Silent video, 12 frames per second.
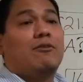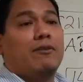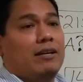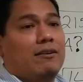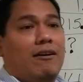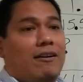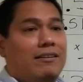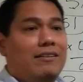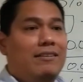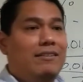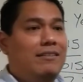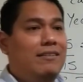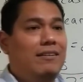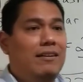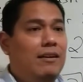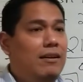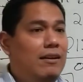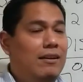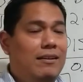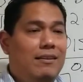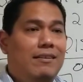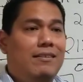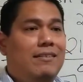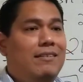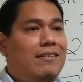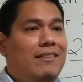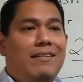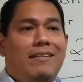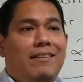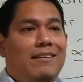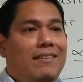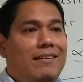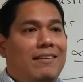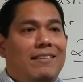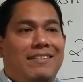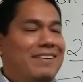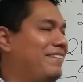credit card? You work for Robert Sivori.